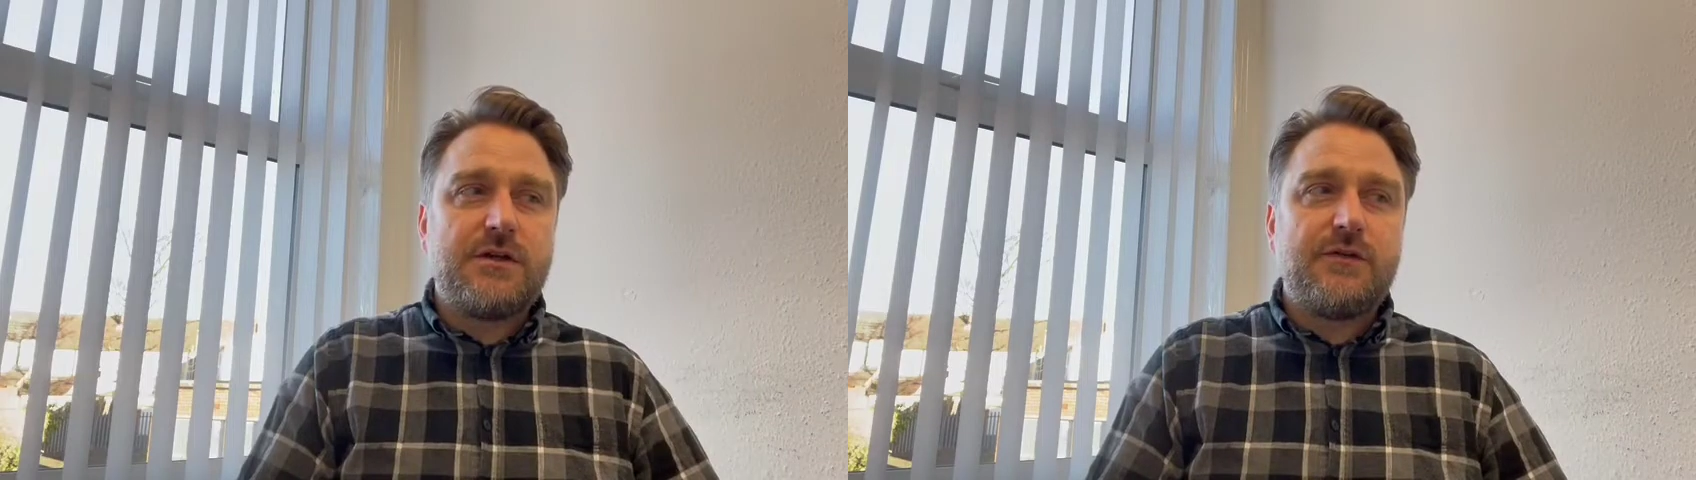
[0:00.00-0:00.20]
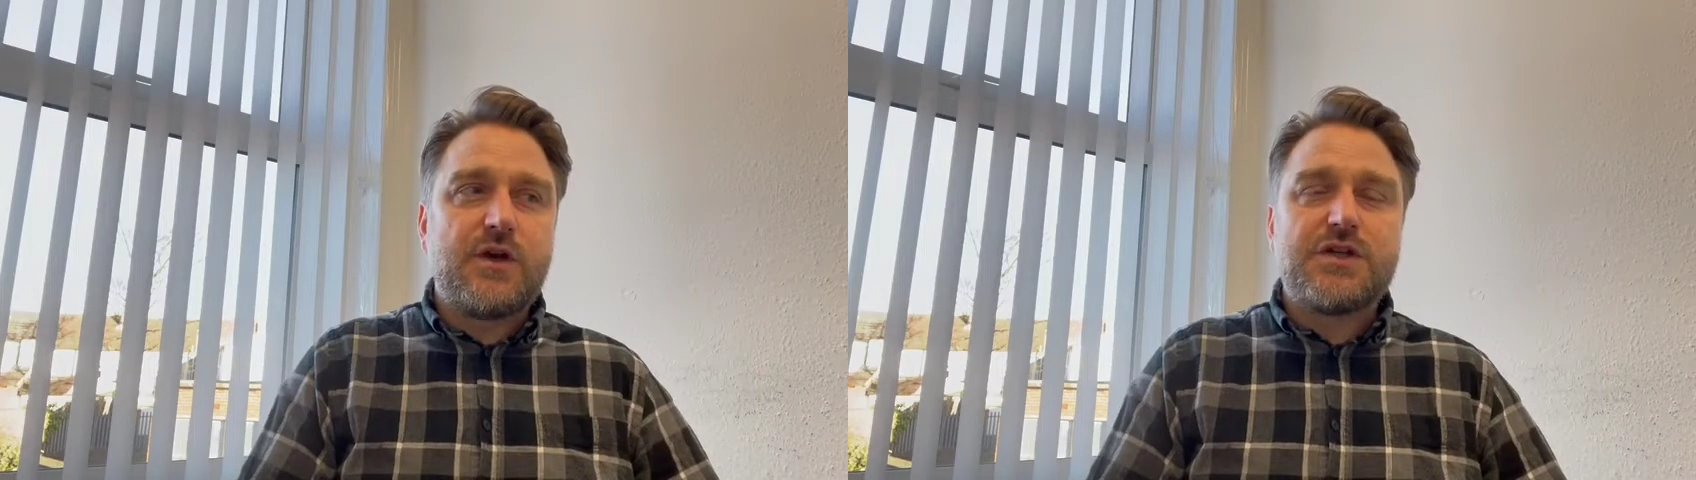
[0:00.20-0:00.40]

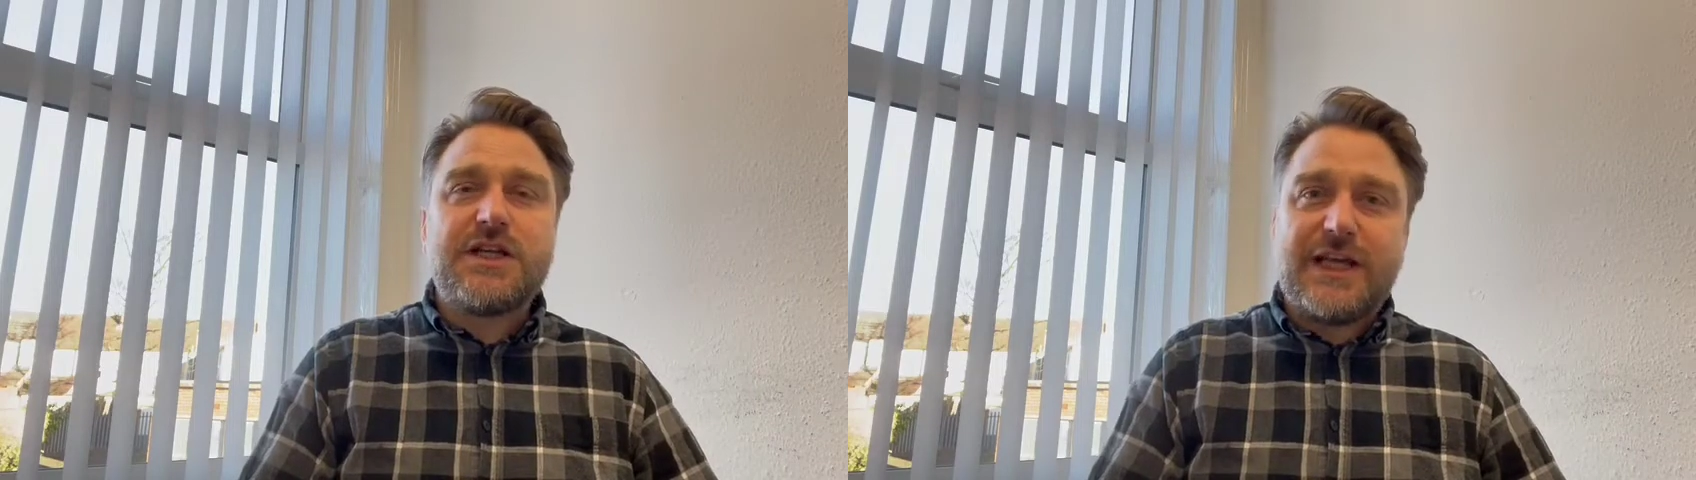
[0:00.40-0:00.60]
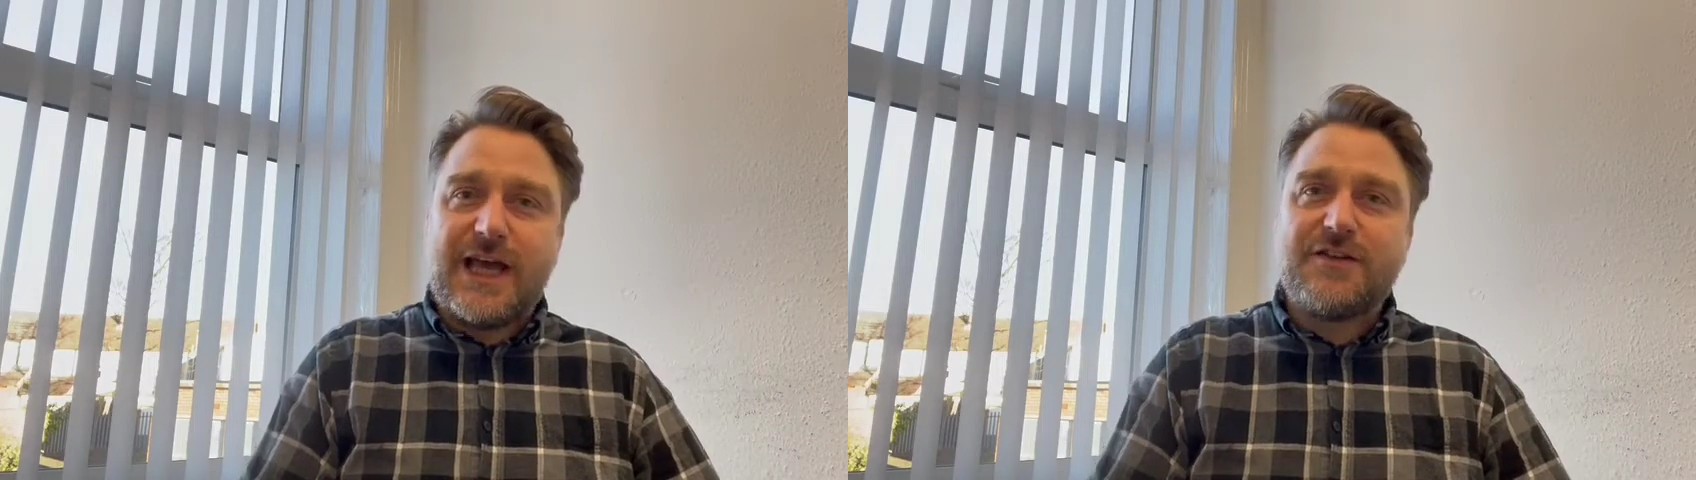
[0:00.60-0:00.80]

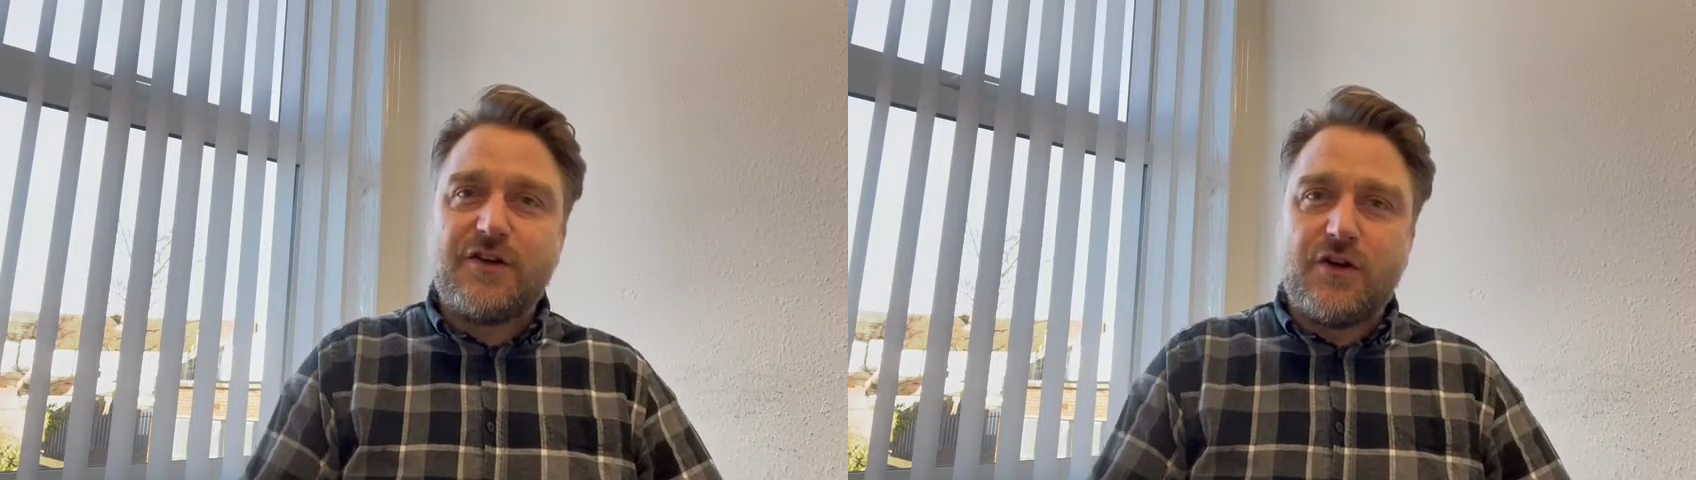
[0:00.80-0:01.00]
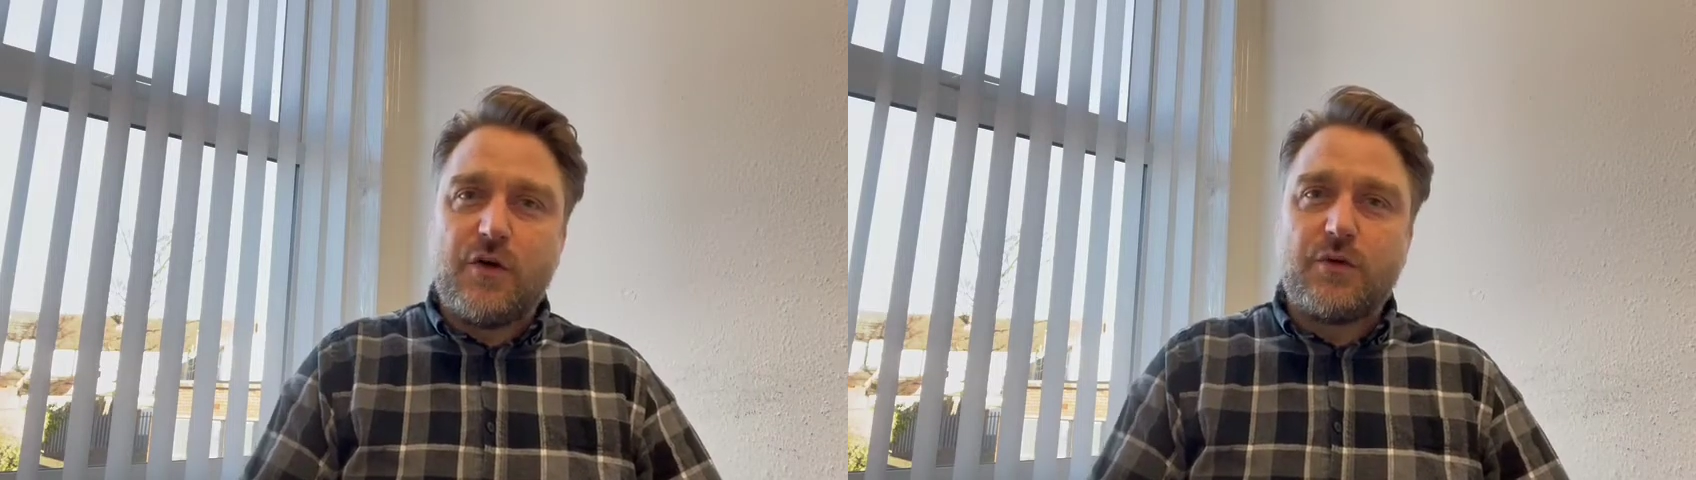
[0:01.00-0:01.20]
get to
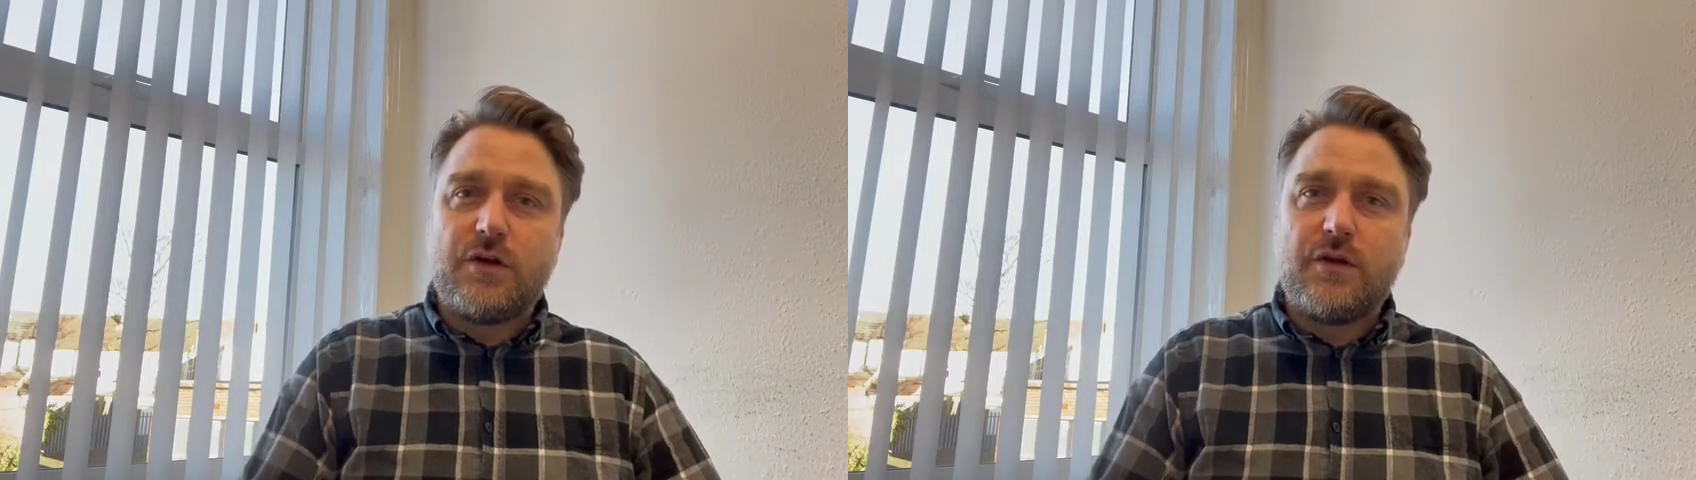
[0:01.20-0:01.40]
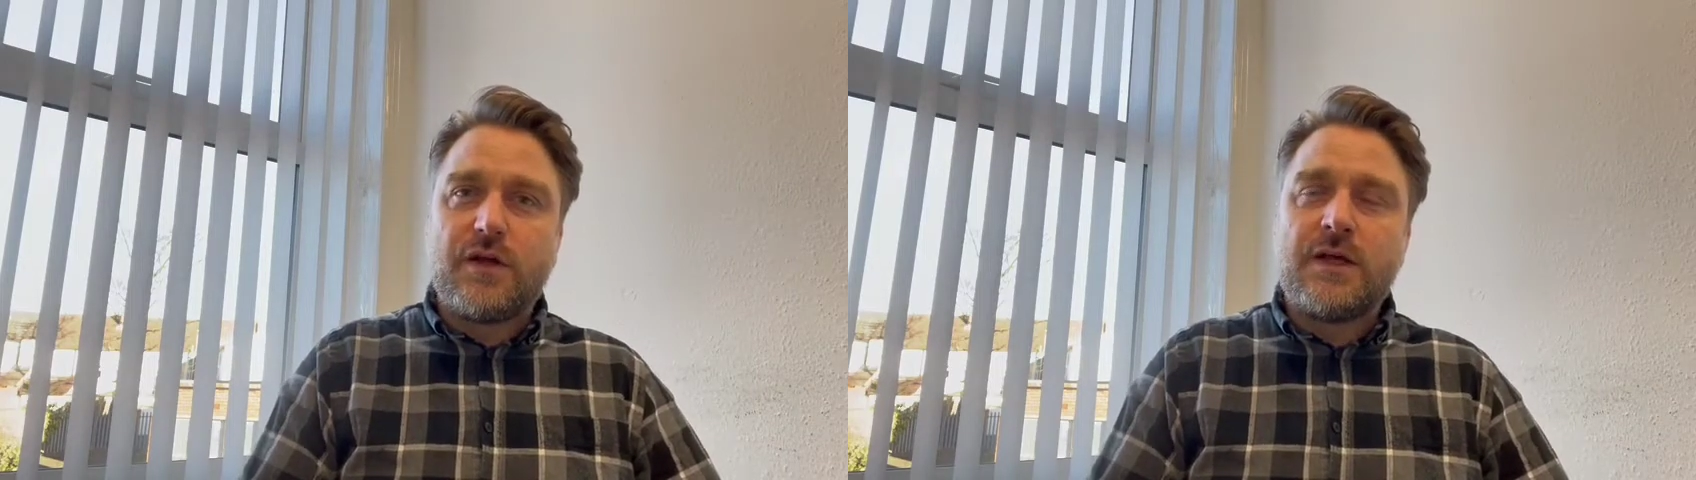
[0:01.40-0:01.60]
know one
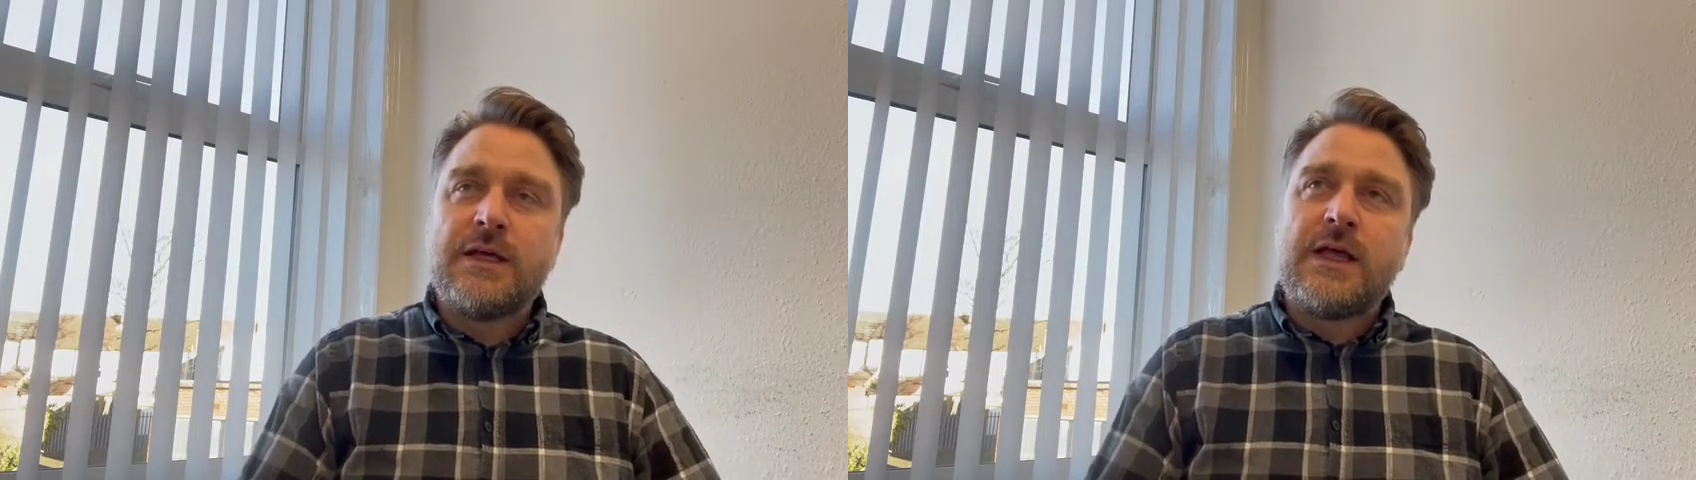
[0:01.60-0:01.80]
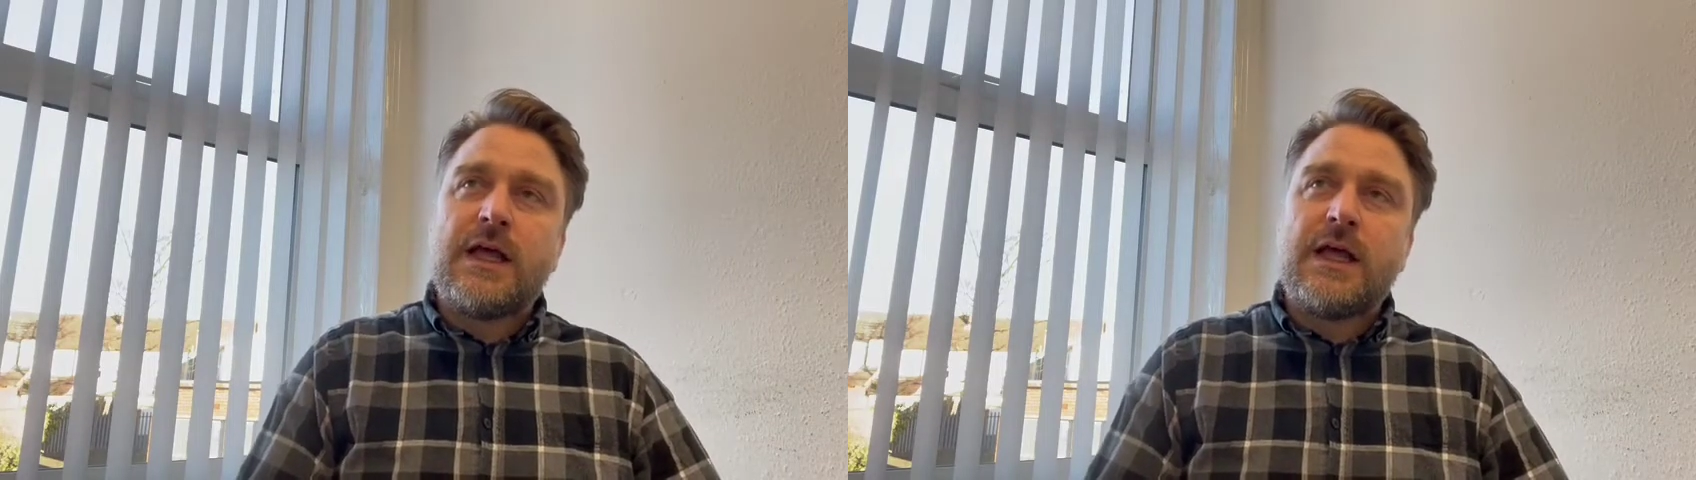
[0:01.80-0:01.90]
another.